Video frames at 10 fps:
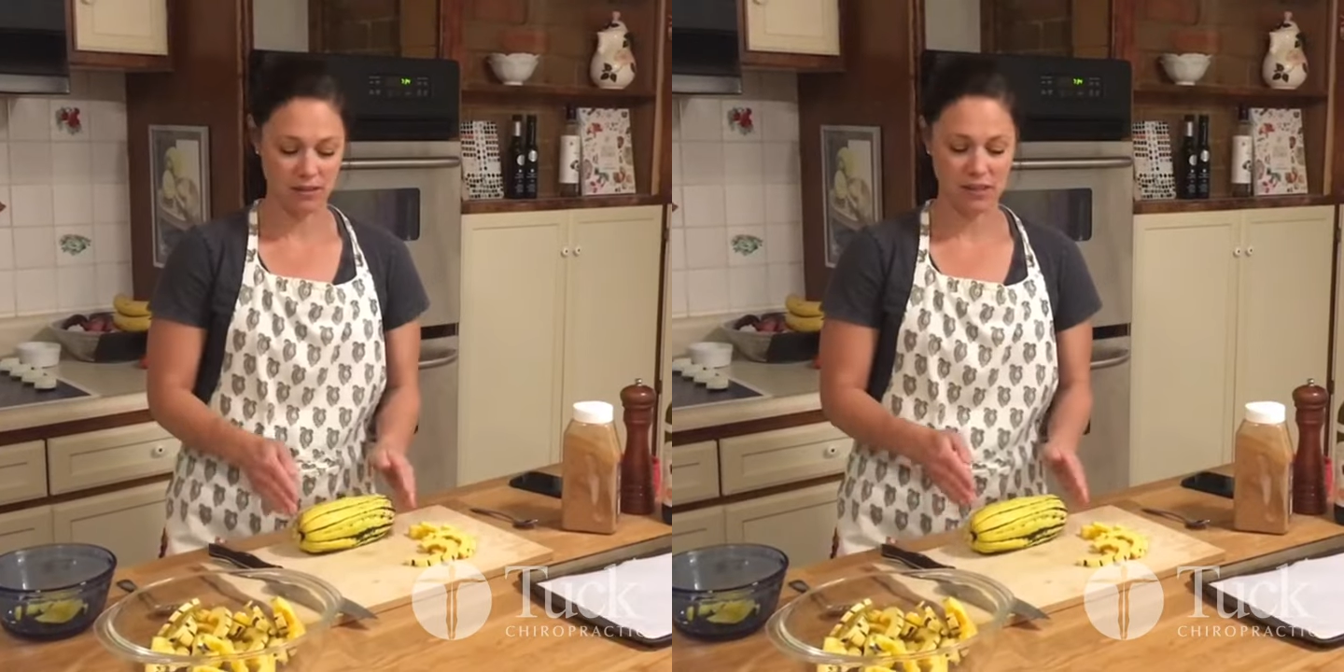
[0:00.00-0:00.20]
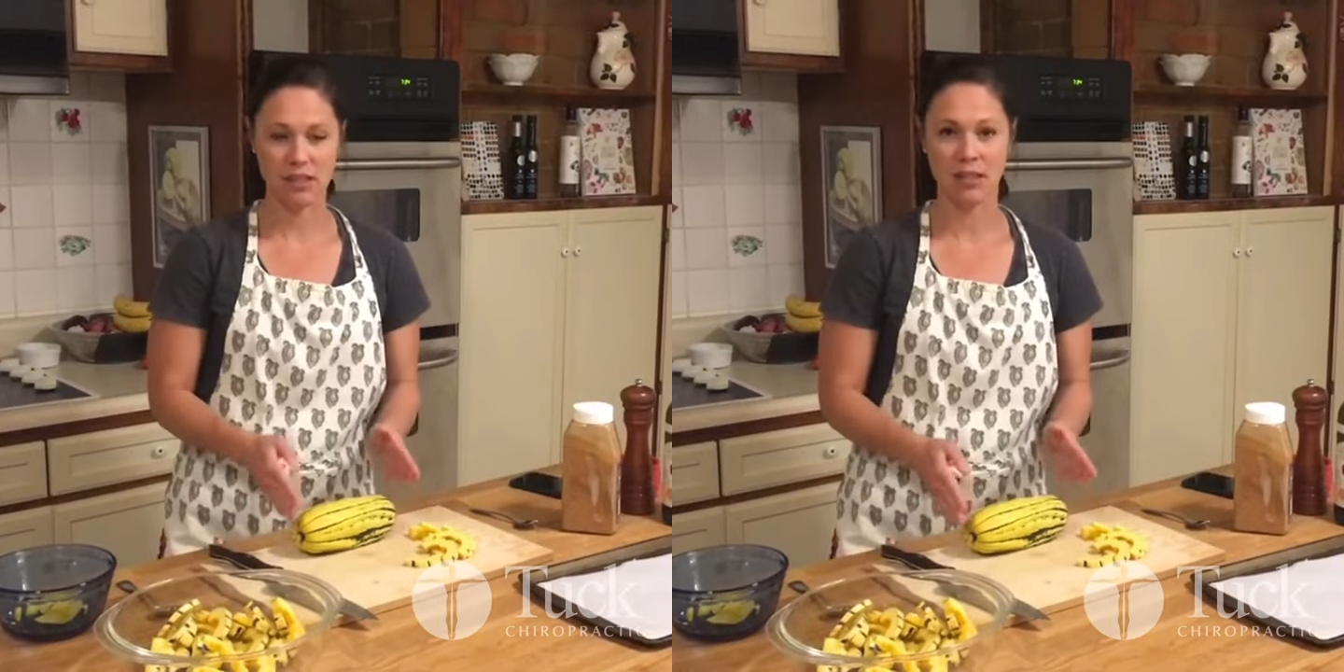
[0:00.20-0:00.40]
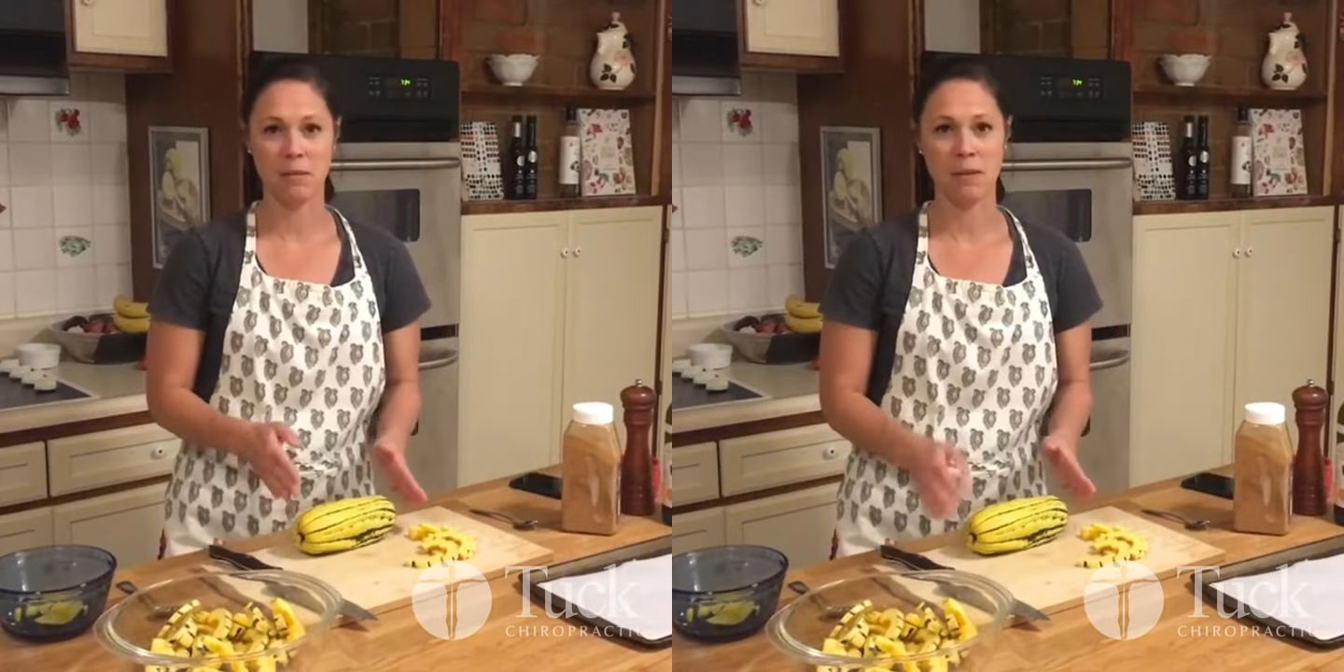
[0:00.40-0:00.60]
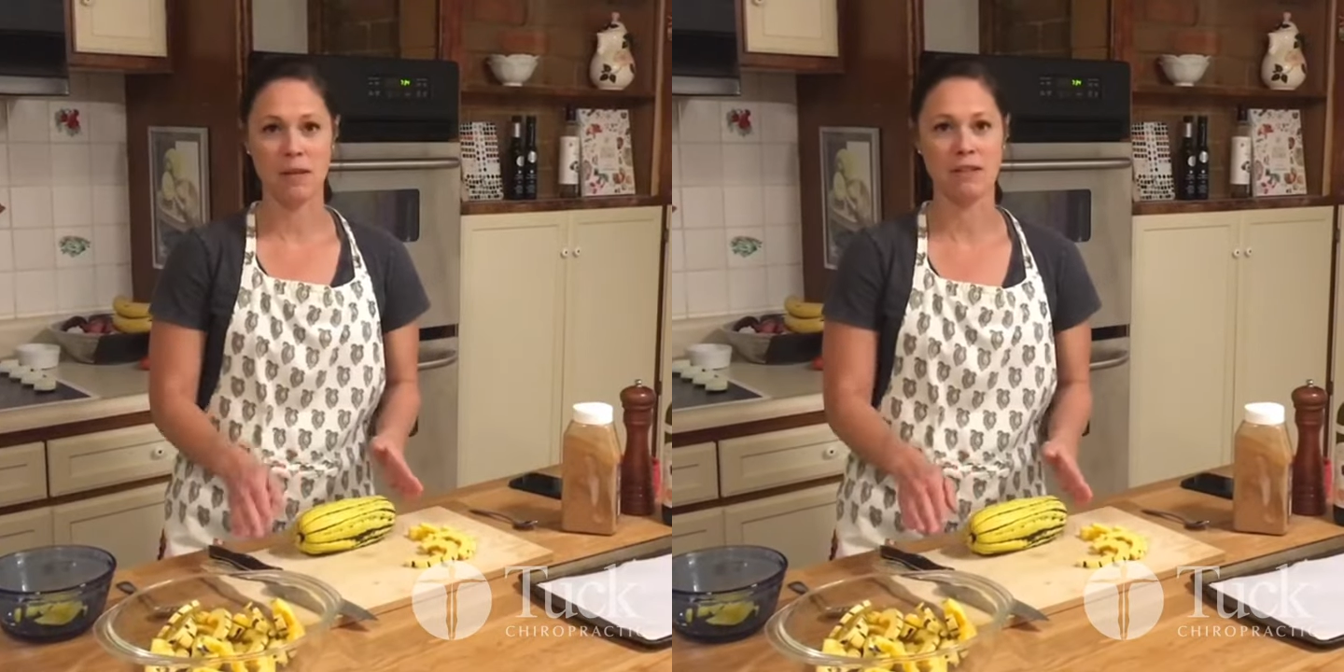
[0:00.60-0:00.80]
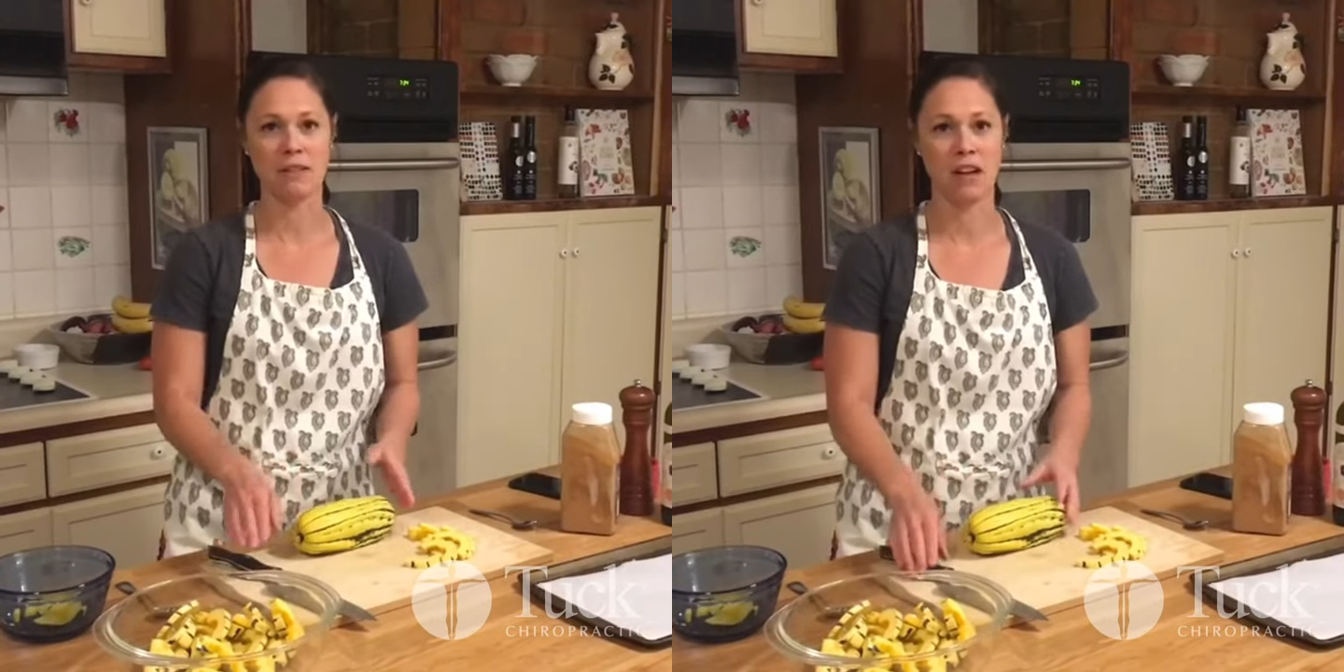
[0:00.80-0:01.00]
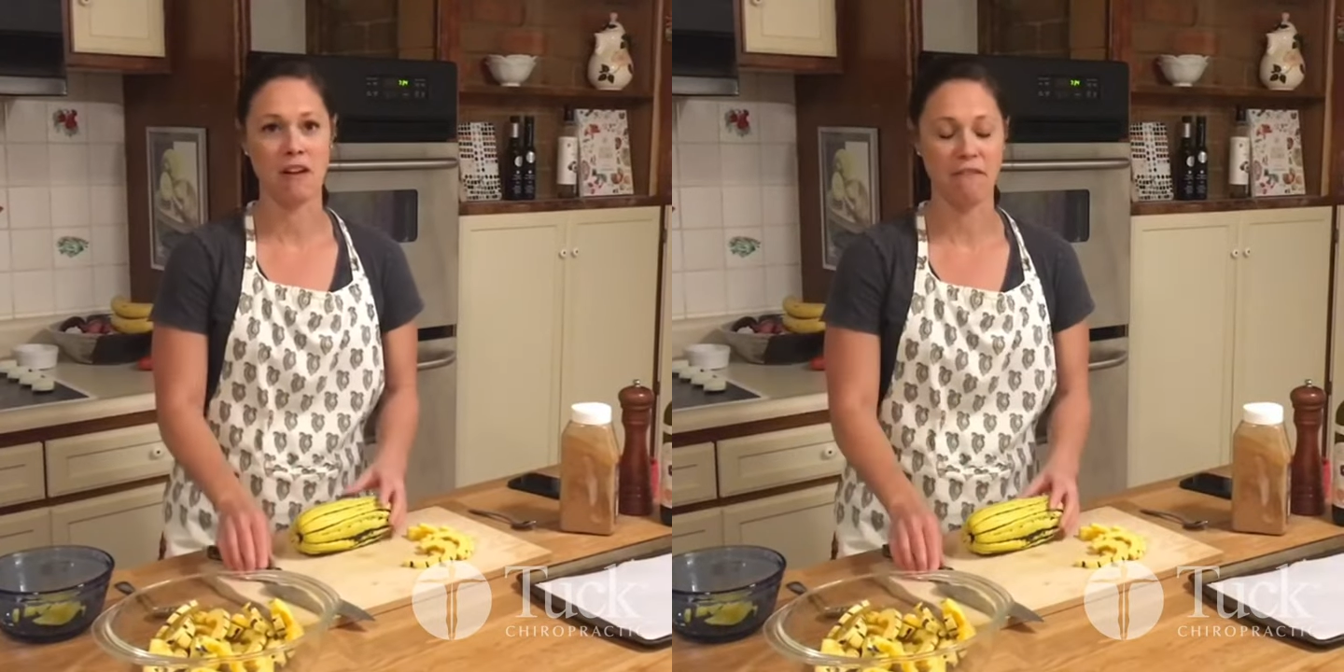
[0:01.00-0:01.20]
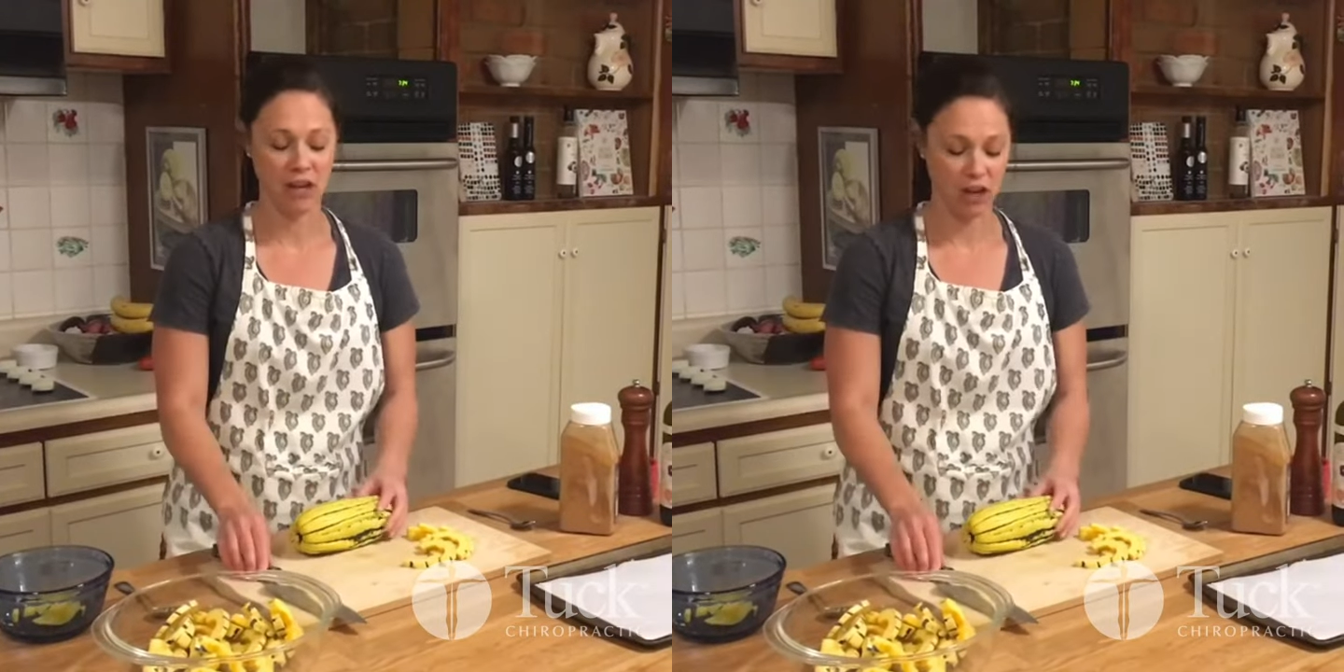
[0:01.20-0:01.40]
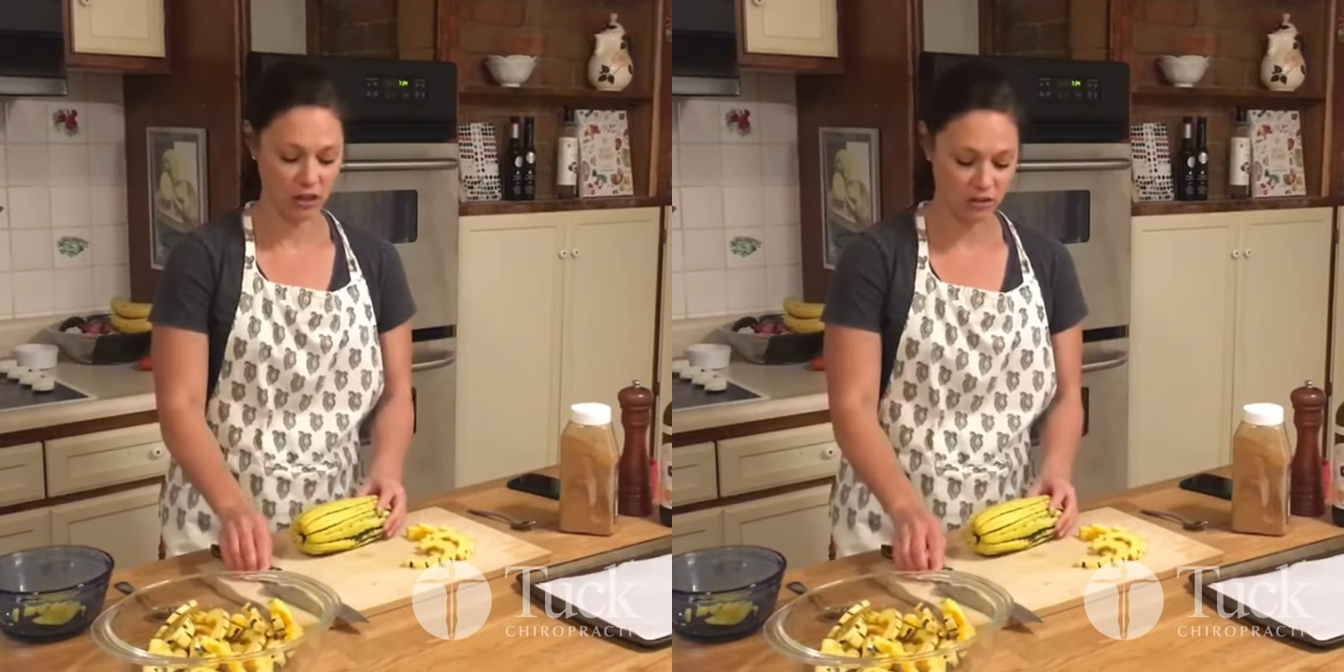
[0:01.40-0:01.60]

slip and cut a finger.